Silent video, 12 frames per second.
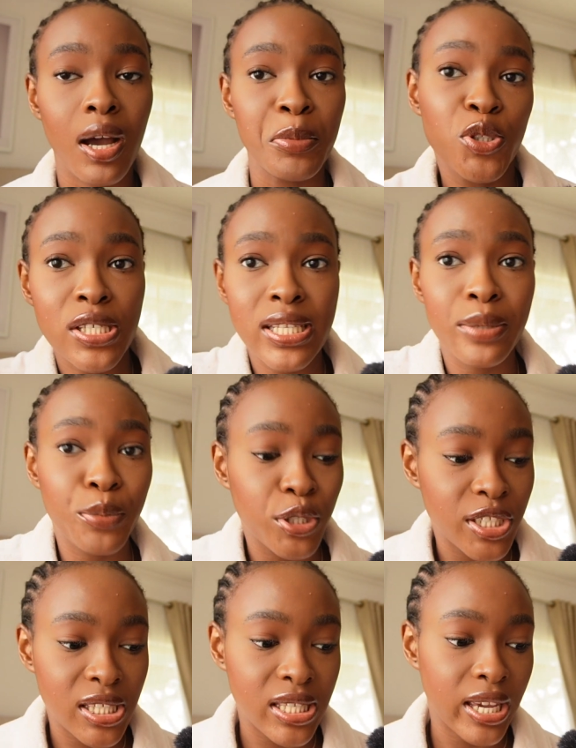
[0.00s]
interested in
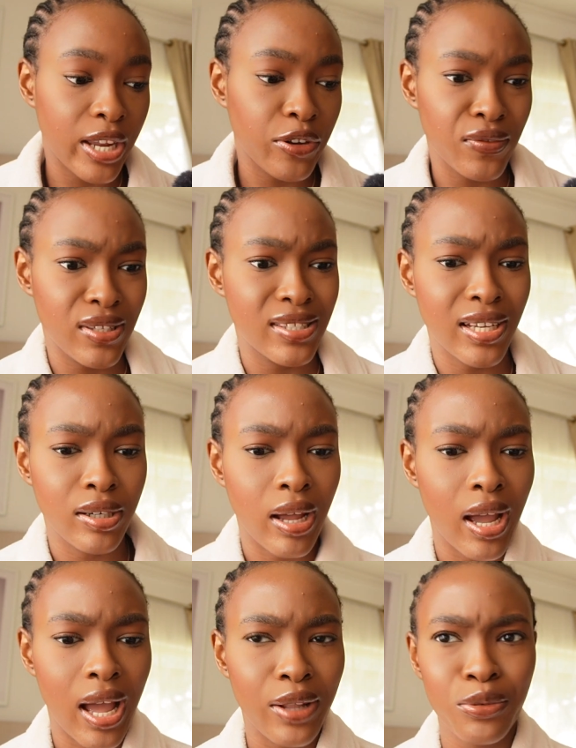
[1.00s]
purchasing any of these, I
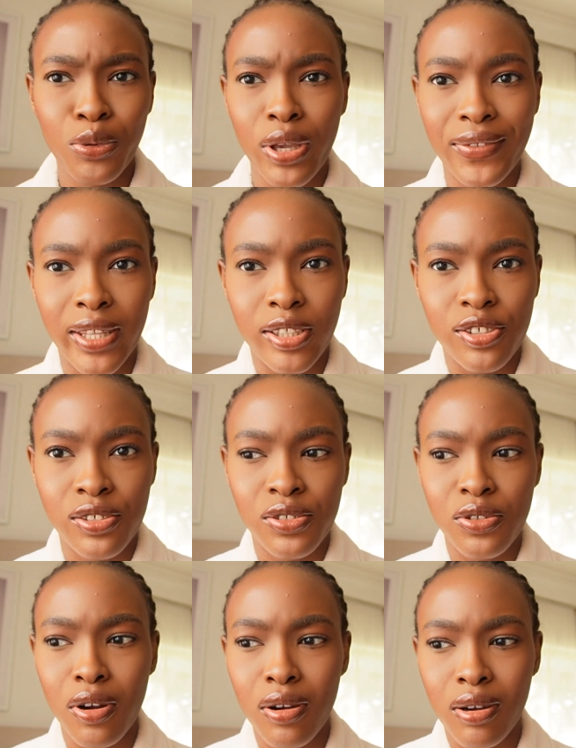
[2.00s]
don't know if they
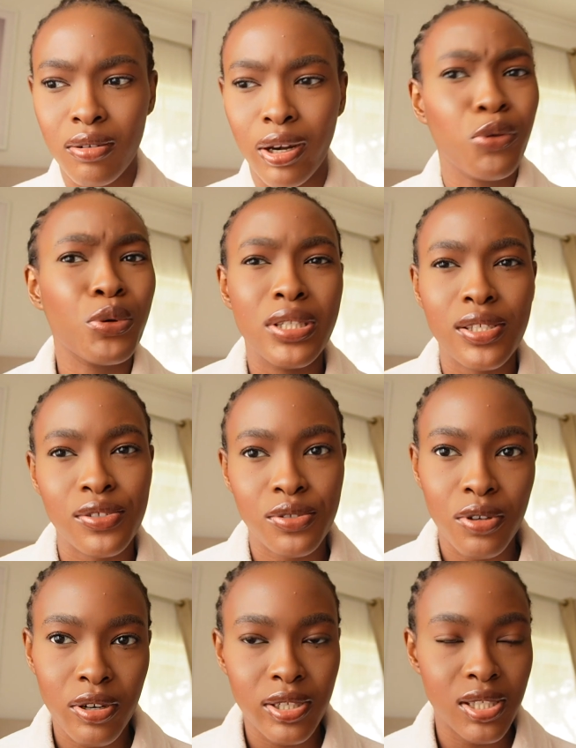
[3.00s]
stock, I don't know what is
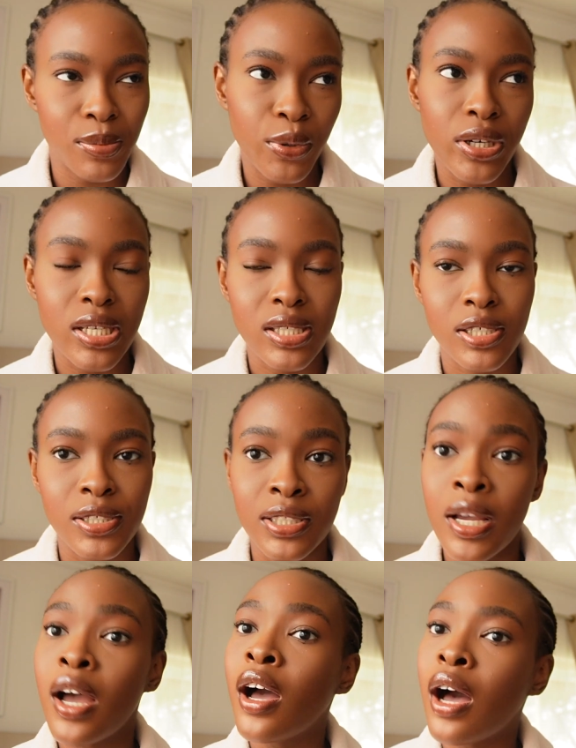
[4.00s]
stock, to be honest, because
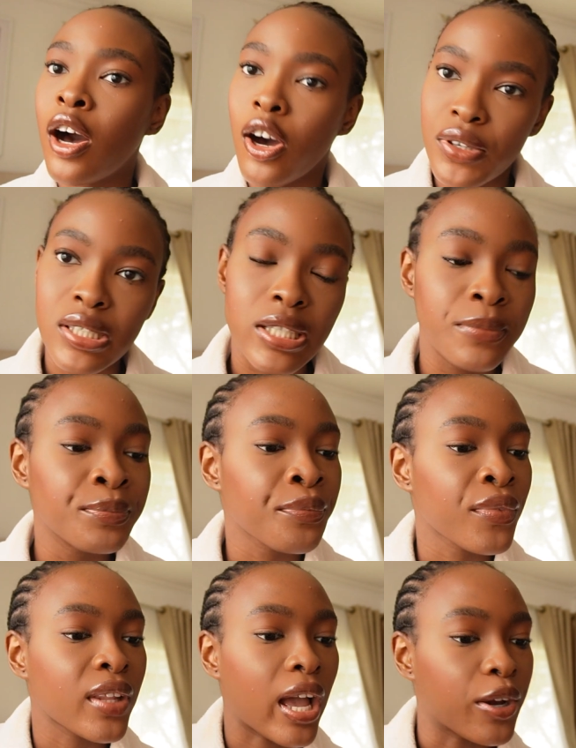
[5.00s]
obviously
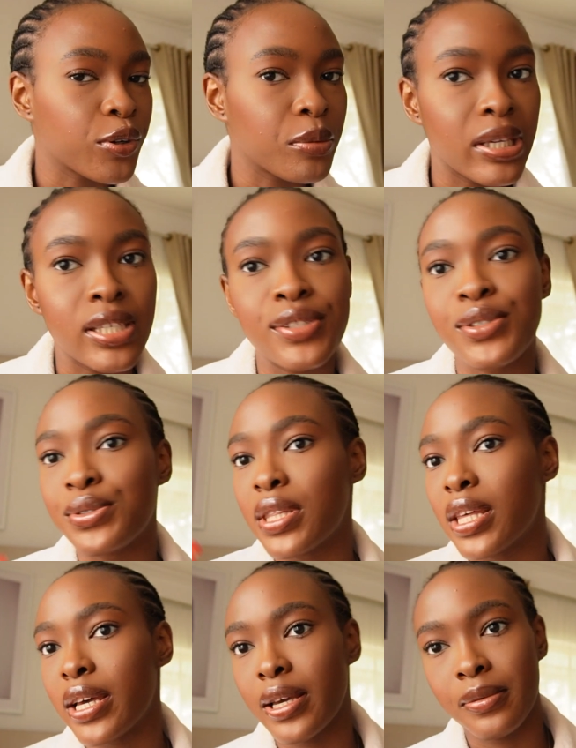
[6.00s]
I couldn't make it to
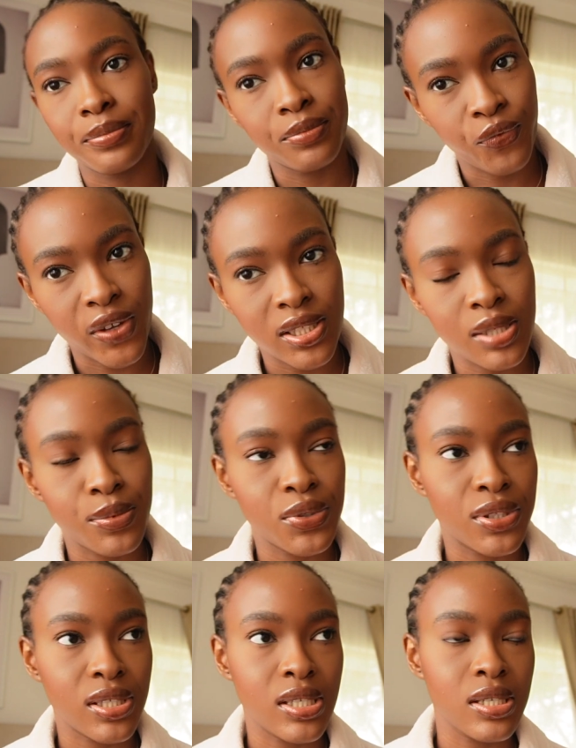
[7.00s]
the Fenty
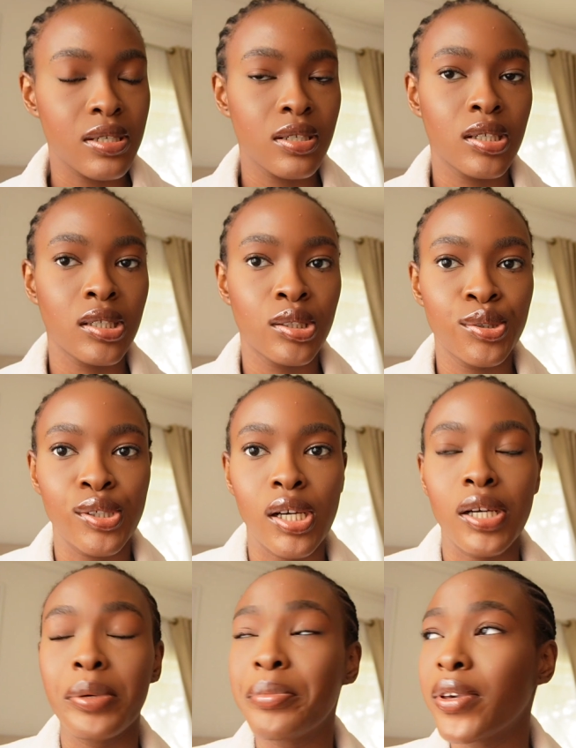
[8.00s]
Beauty
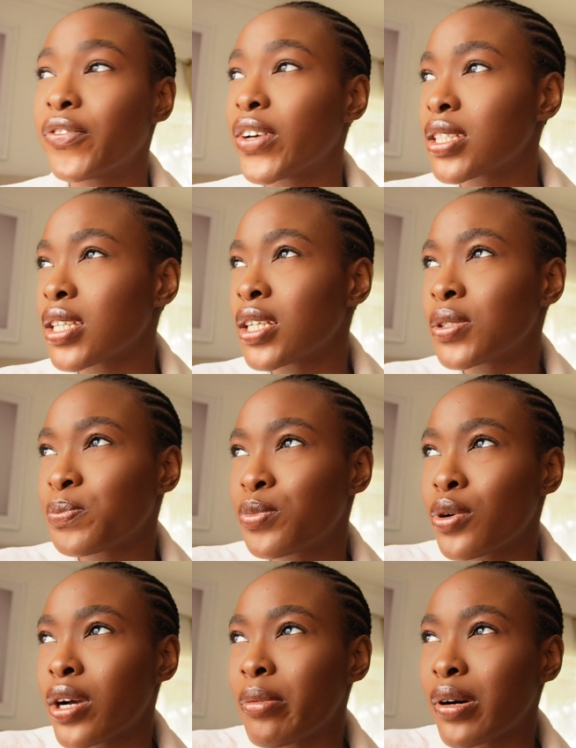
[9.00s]
event. I
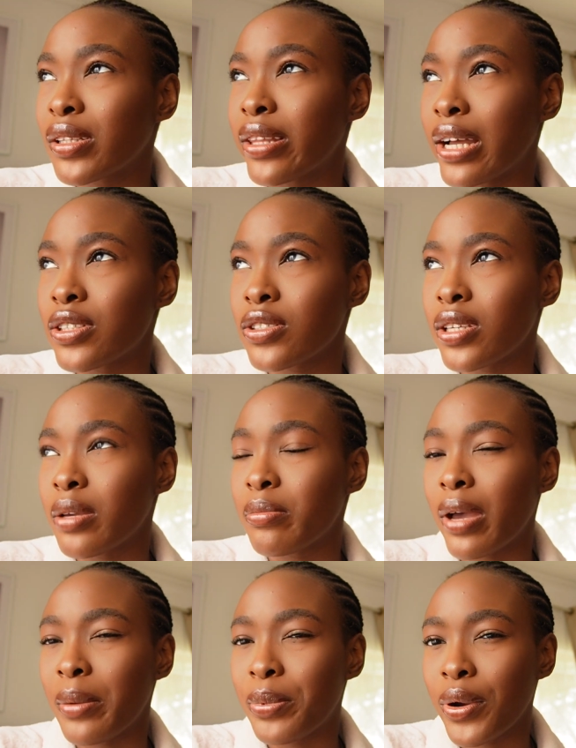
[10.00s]
spoke about that in
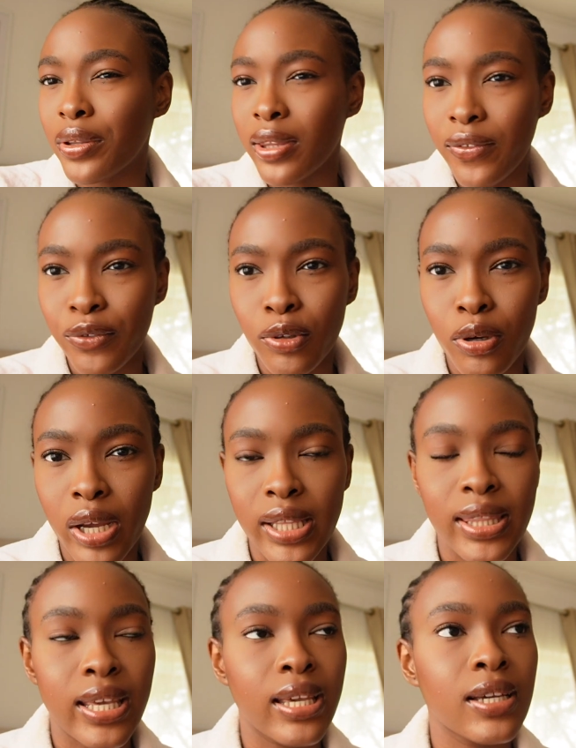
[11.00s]
my birthday vlog, I
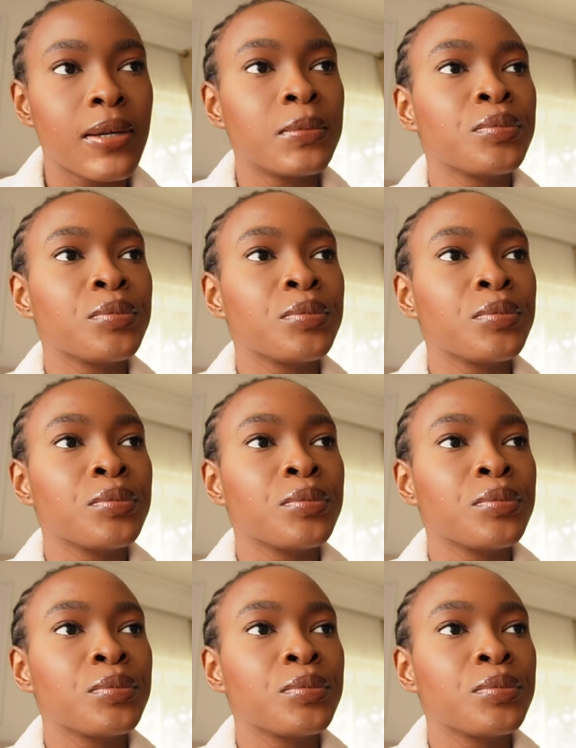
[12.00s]
think.